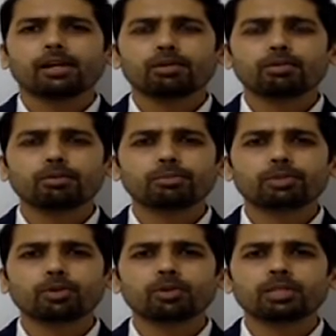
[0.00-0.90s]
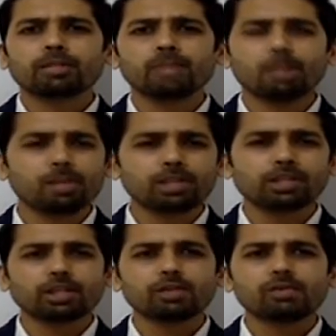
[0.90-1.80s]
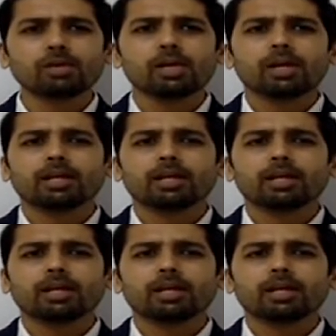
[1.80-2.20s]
To show some numbers to you,